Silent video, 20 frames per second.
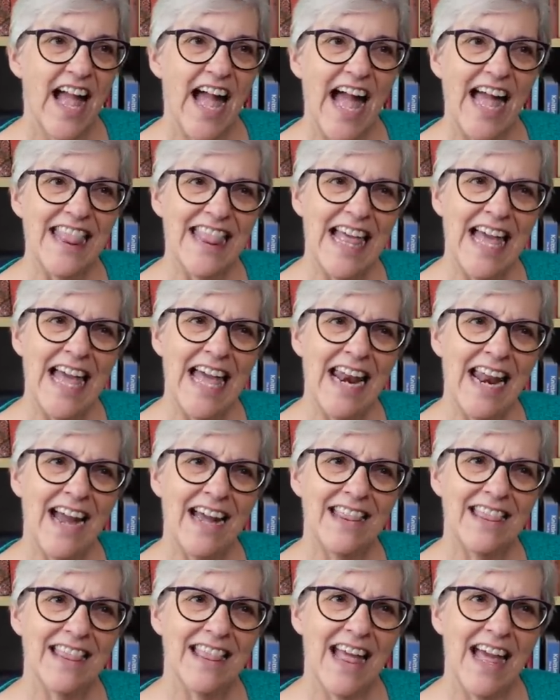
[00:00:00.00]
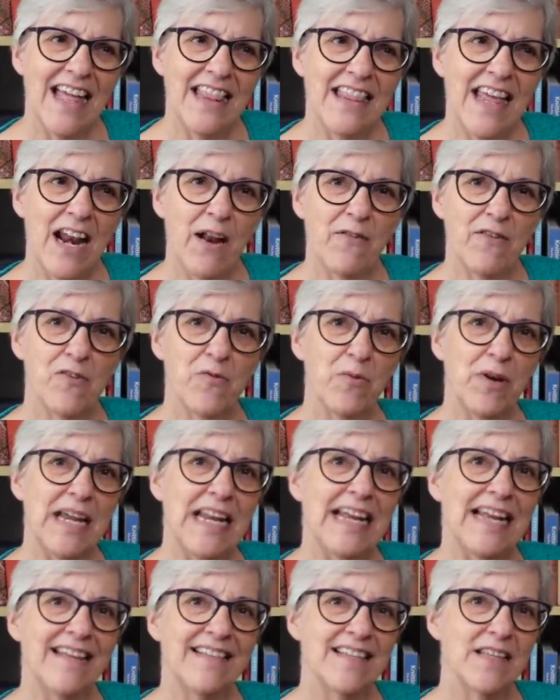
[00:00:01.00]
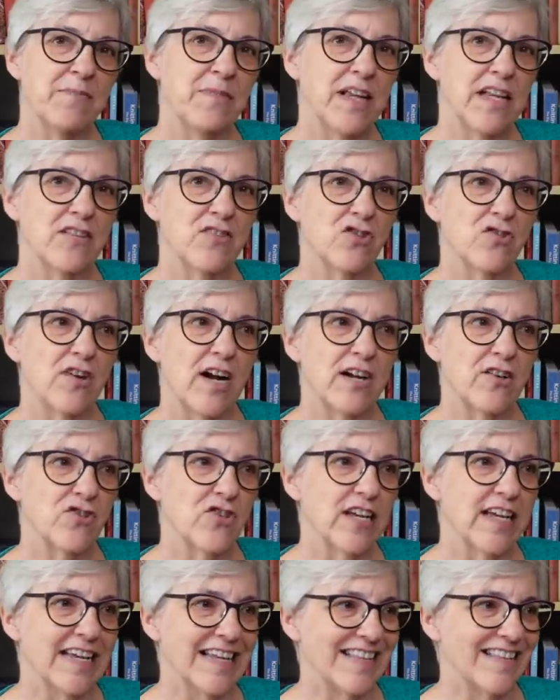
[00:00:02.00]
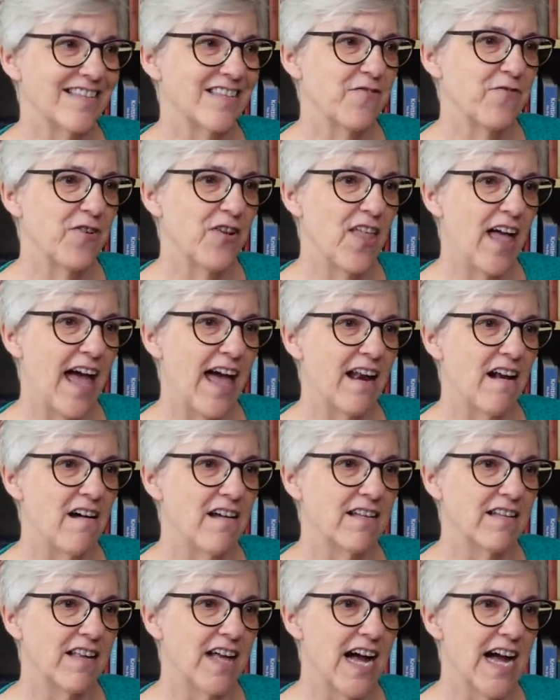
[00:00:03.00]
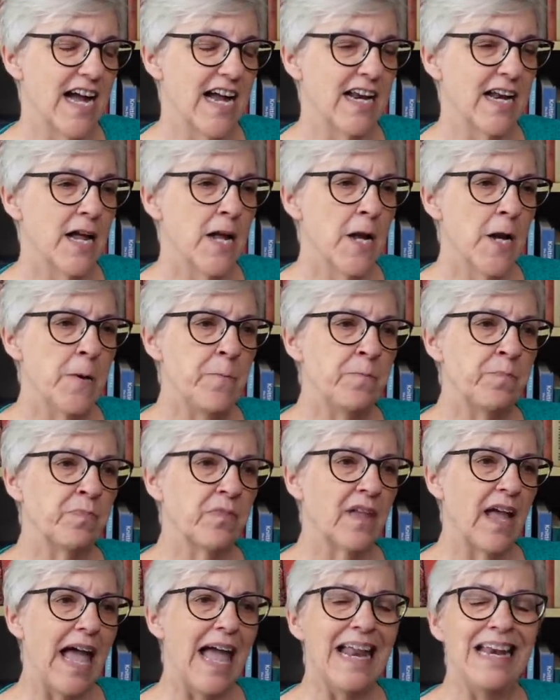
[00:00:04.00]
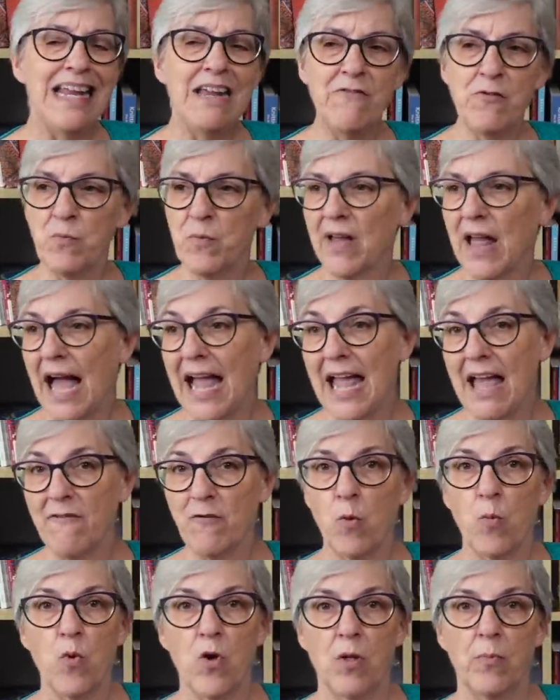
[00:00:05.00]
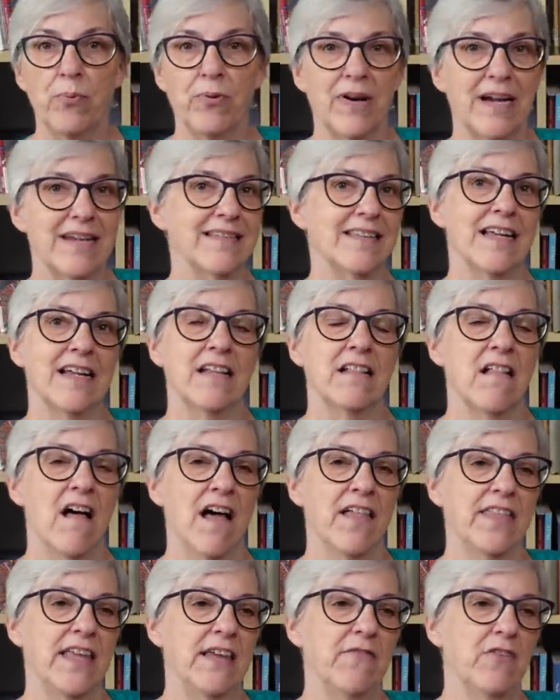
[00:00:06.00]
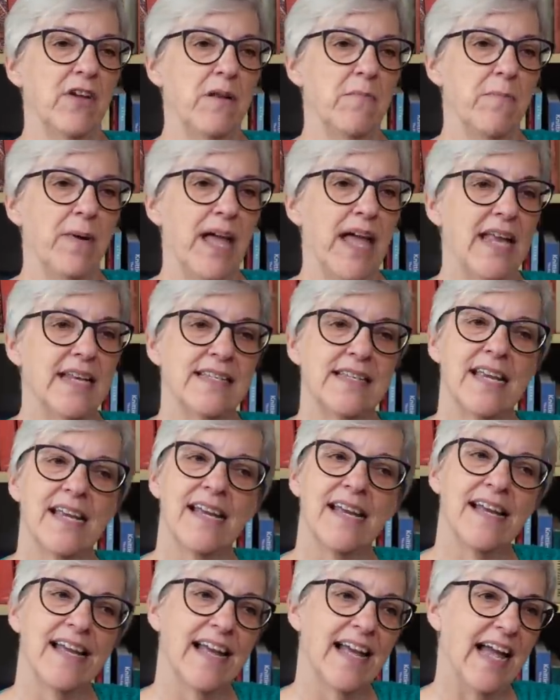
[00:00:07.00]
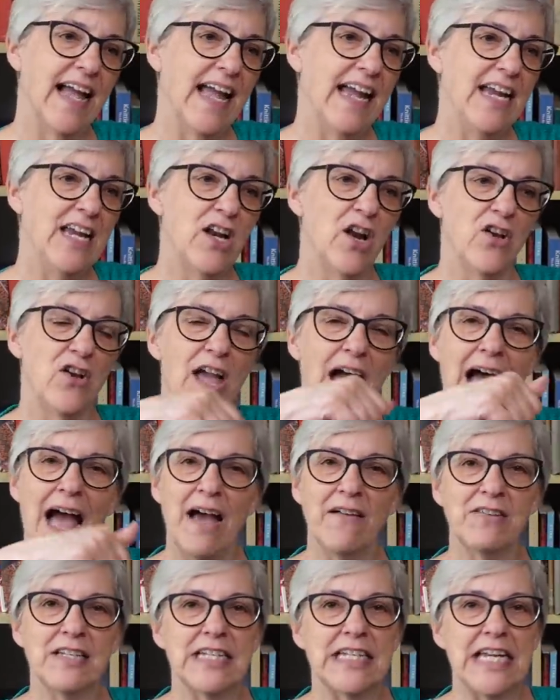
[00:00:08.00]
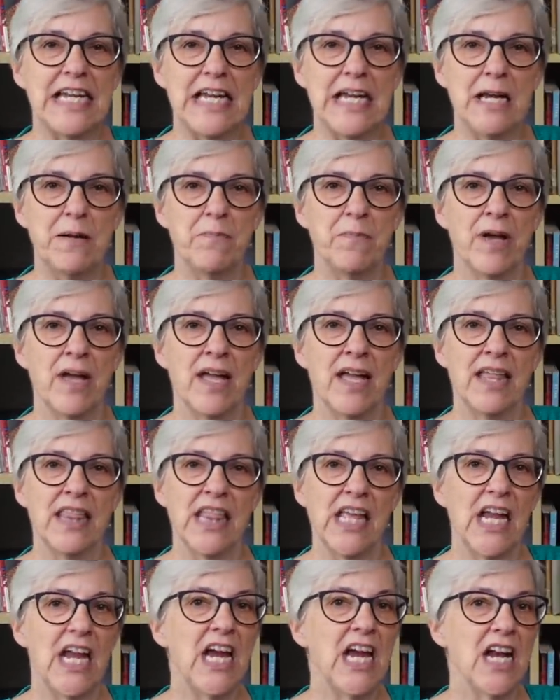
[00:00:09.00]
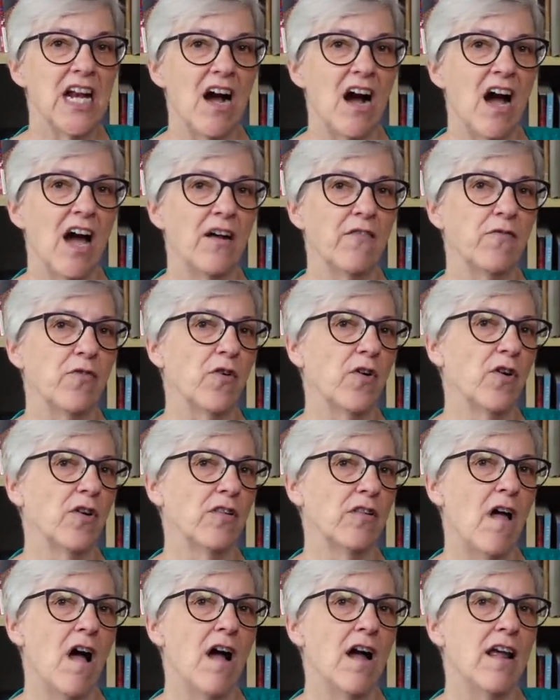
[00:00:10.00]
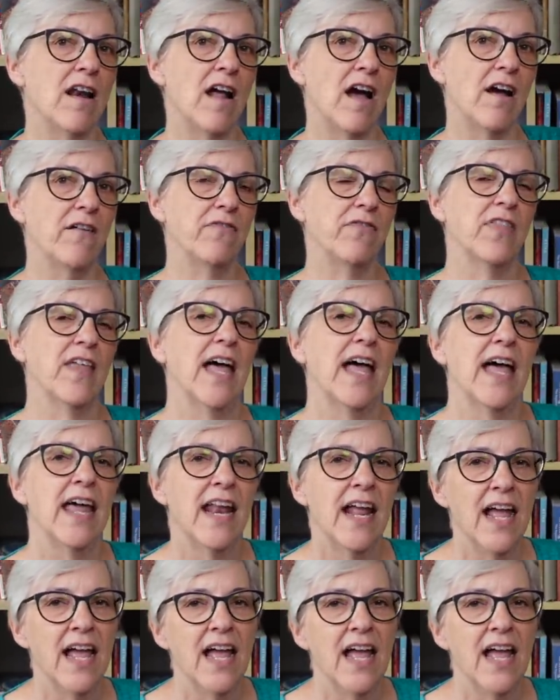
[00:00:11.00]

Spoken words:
and then I was reading some of the instructions for that online, and even with, I have a wool pressing cloth even, but you know, you have to keep the heat on for long enough that